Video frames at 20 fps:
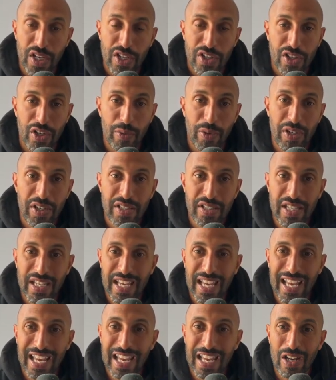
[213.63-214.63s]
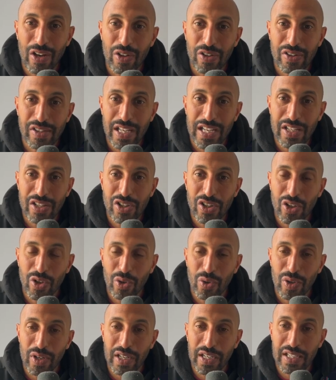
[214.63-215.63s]
So we can see here on day
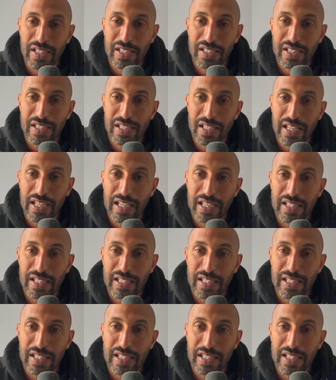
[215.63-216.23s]
two, it